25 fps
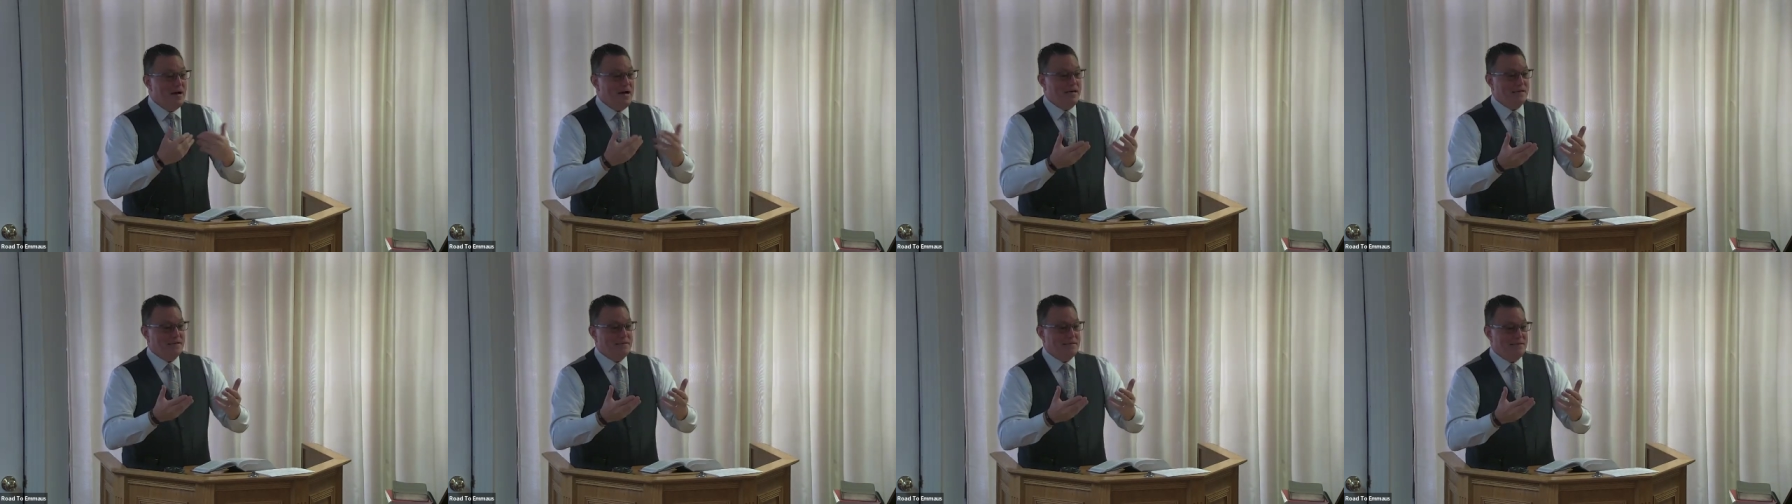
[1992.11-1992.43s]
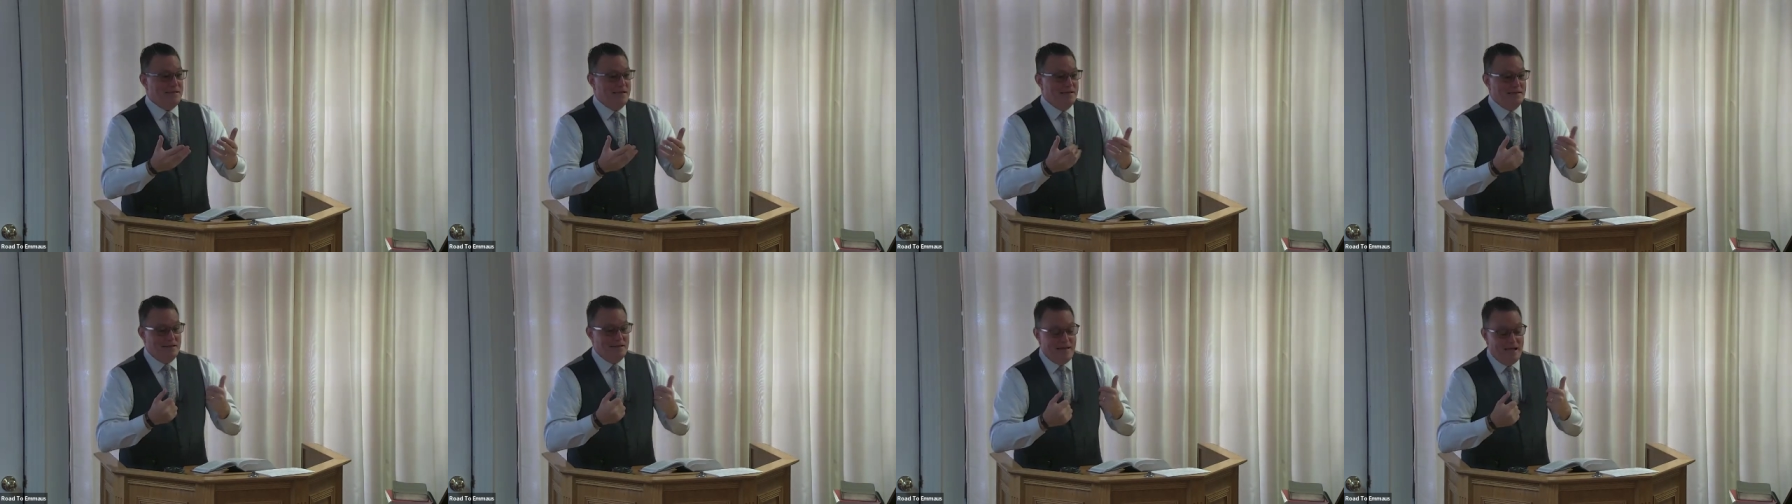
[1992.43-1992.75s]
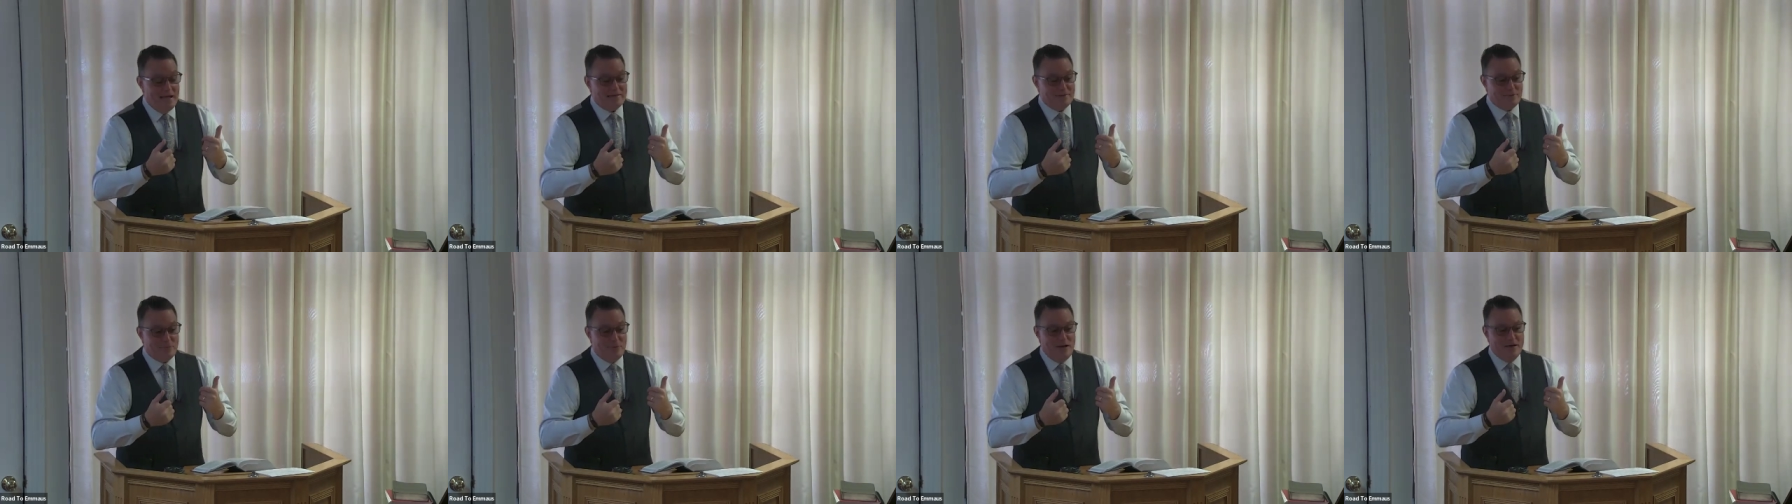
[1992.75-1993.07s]
us.
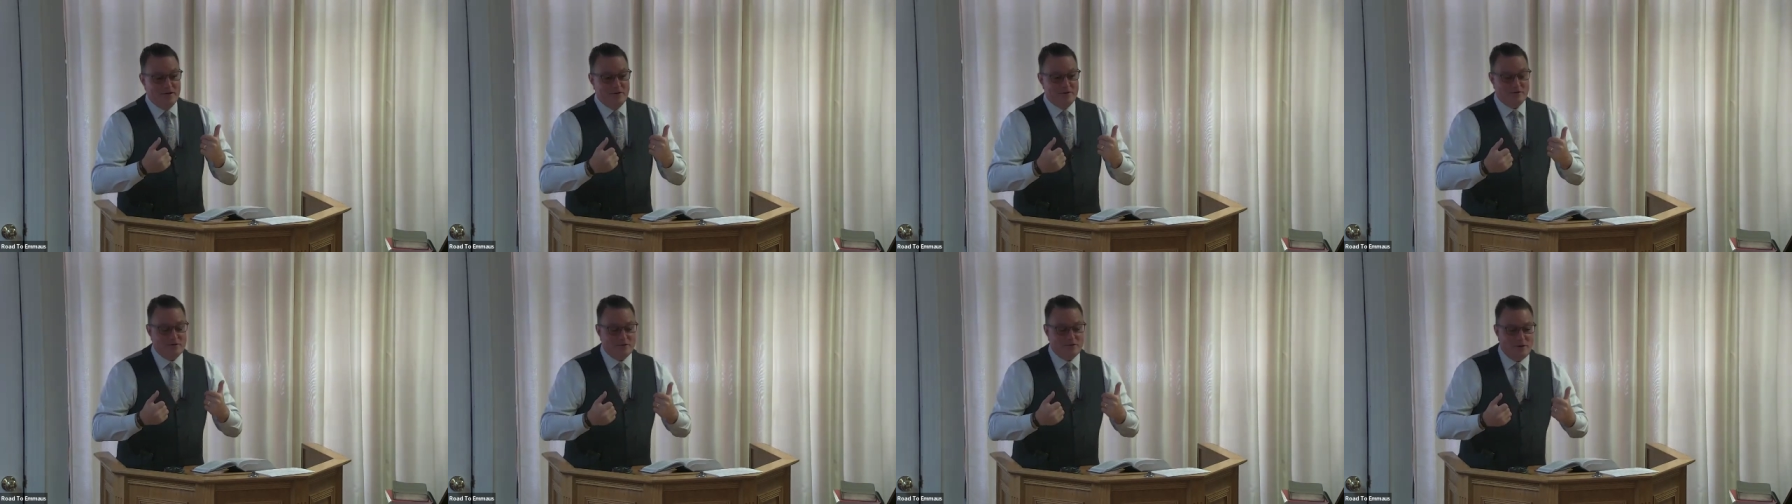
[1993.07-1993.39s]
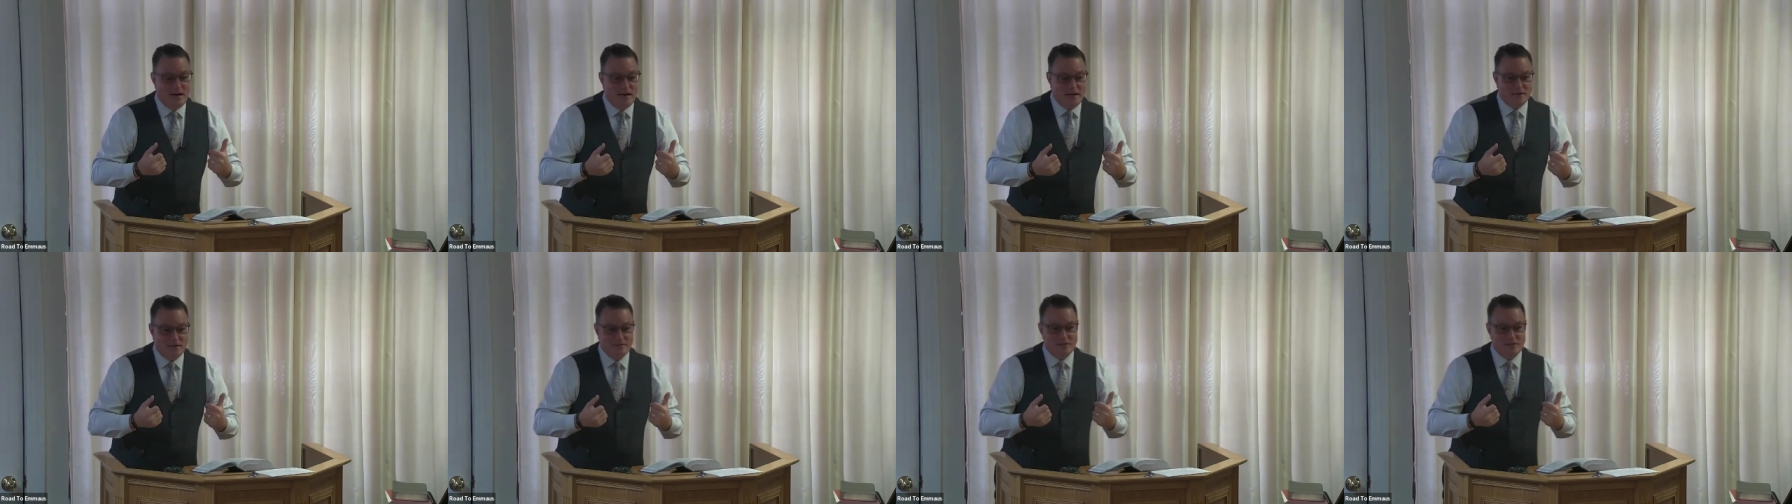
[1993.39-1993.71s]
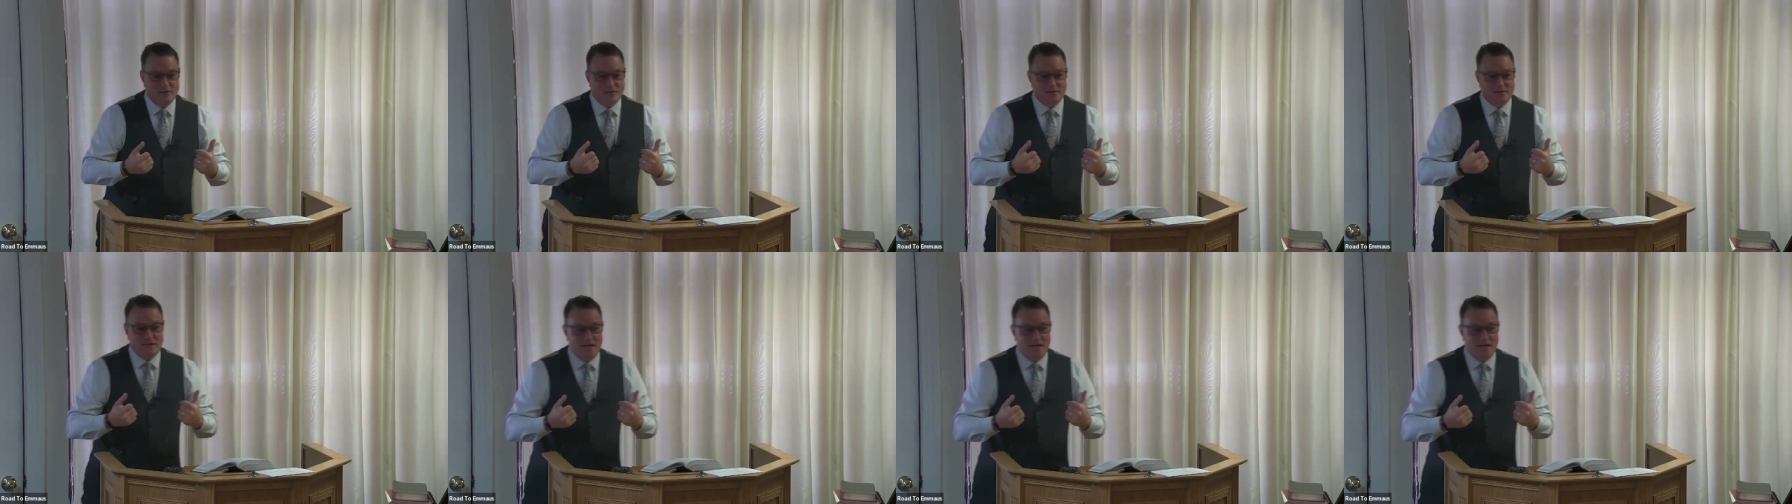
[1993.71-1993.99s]
That's why you're strange. You